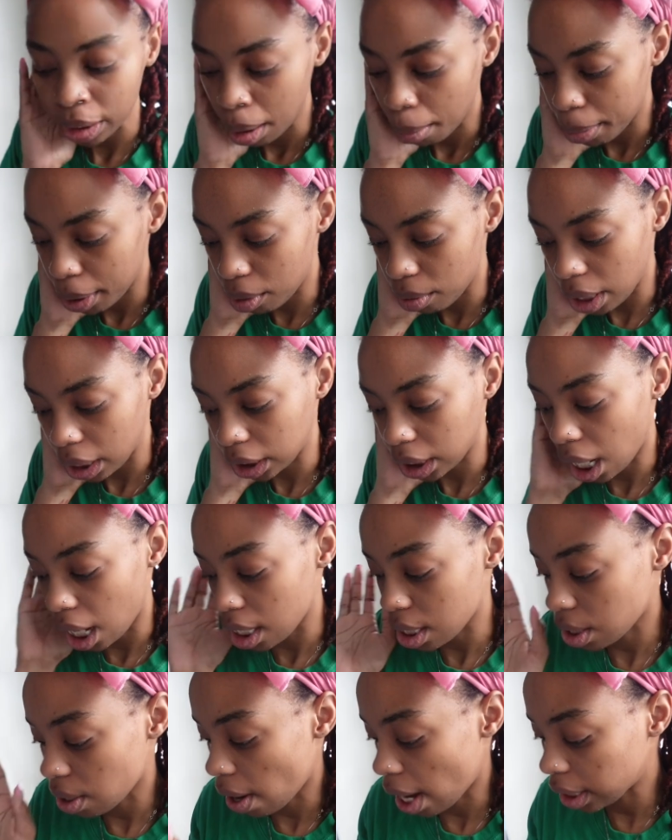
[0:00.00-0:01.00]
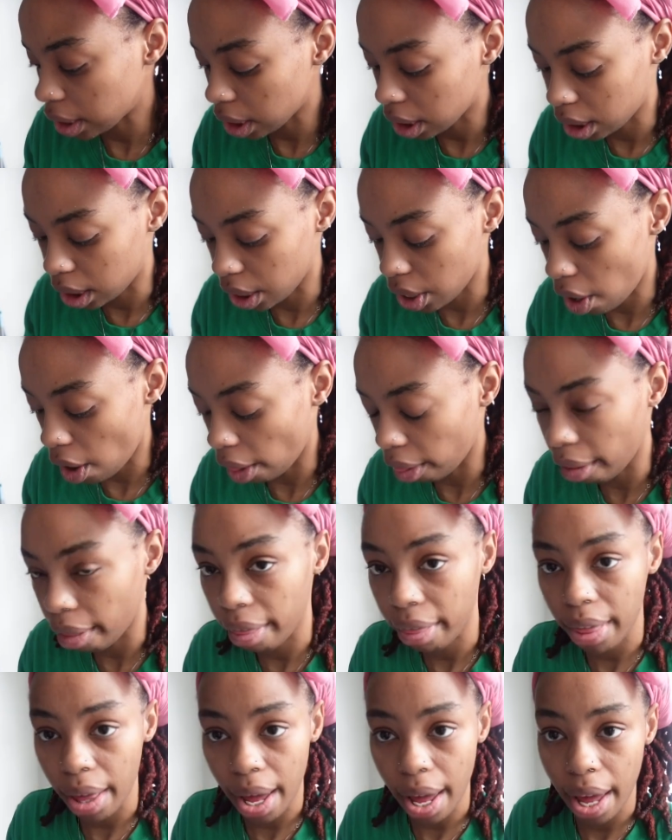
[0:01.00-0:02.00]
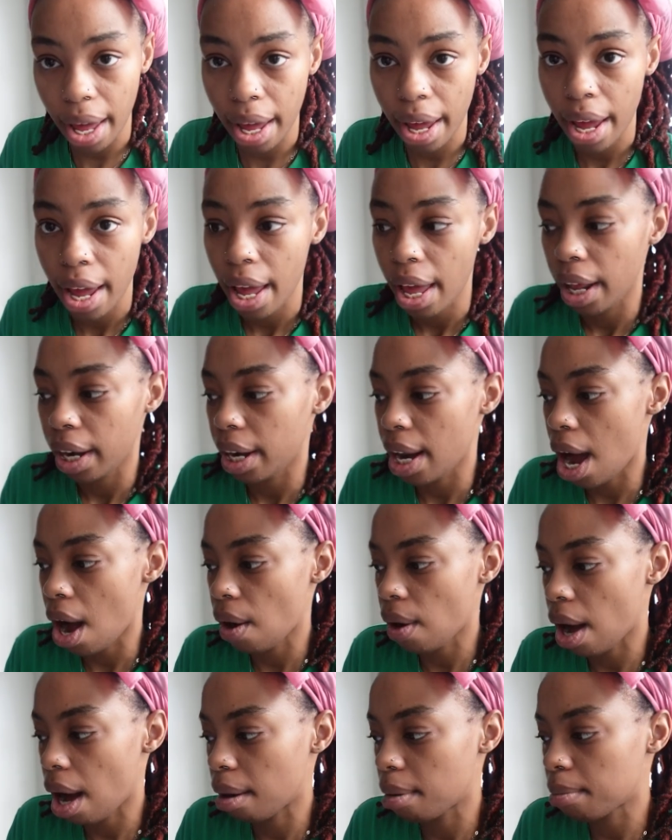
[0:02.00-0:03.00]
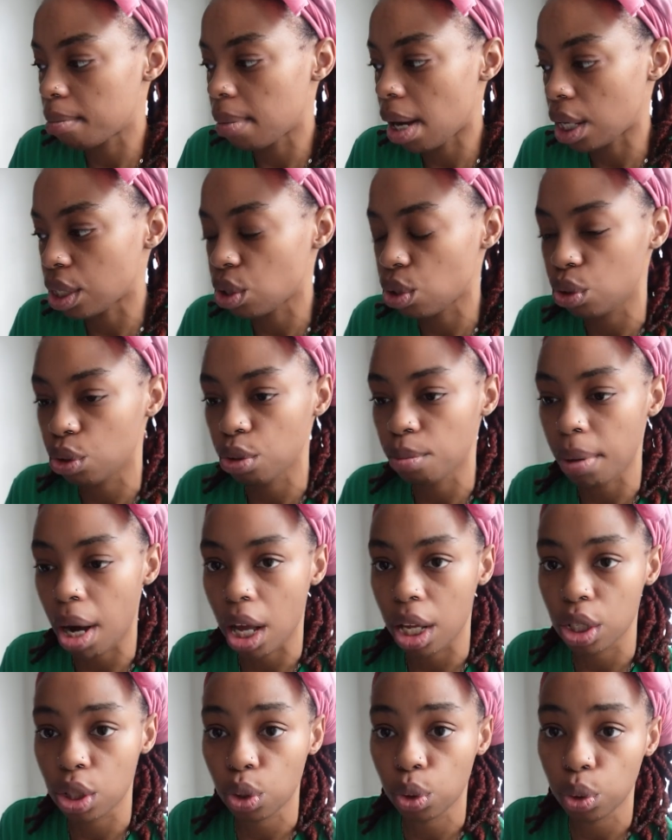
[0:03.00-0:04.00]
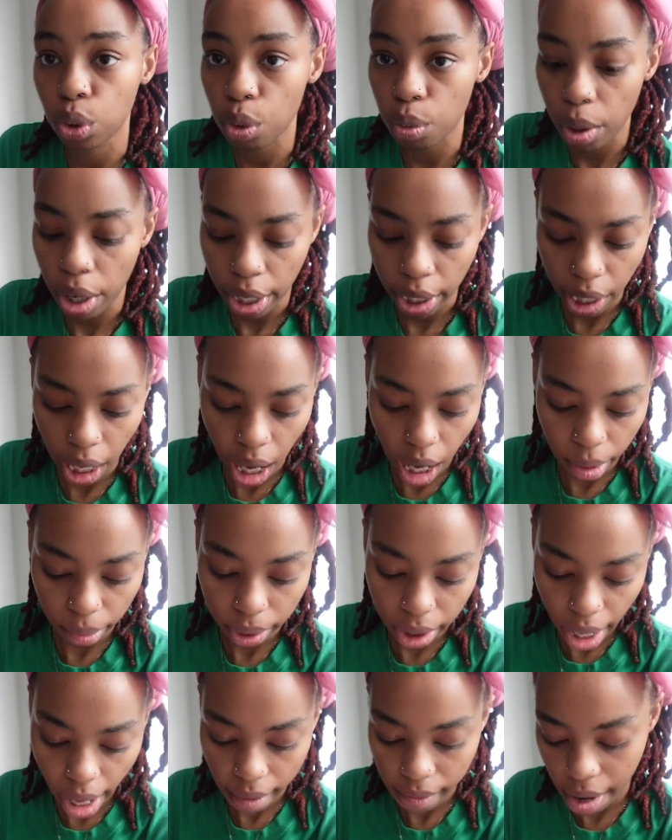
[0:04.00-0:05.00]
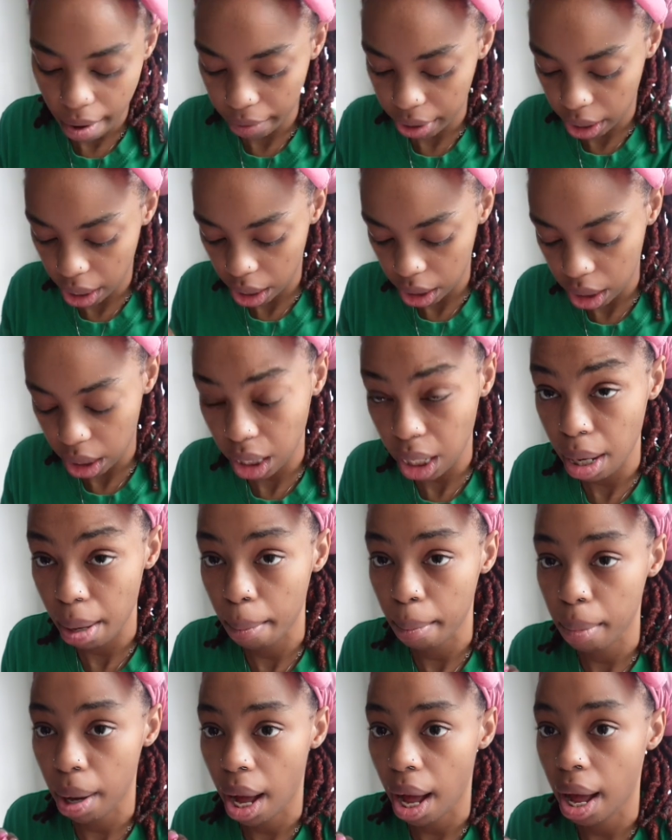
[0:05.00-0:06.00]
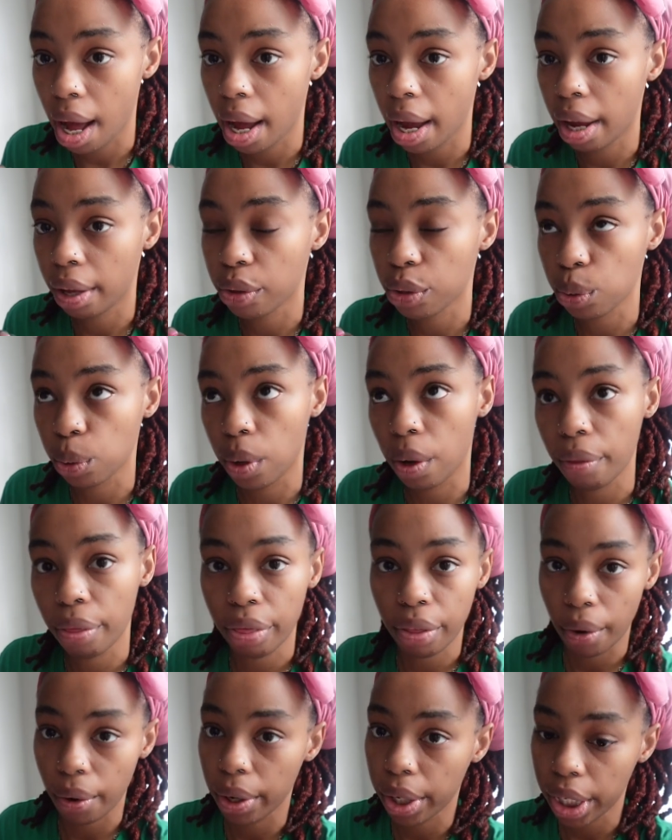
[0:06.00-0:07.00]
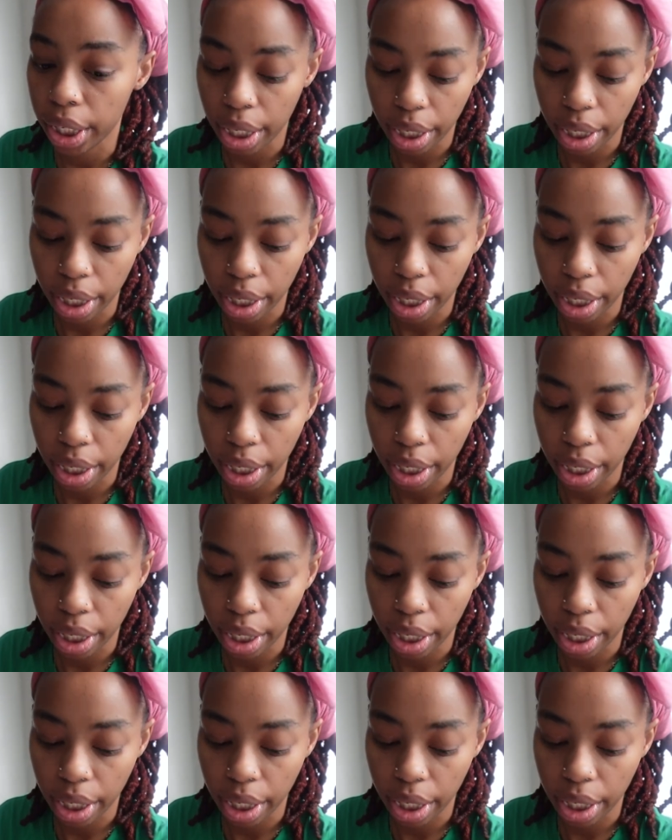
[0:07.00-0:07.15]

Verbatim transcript: But anyways, y'all, so I just did all of that. Now I'm about to do my schoolwork. I want to have everything done by twelve thirty.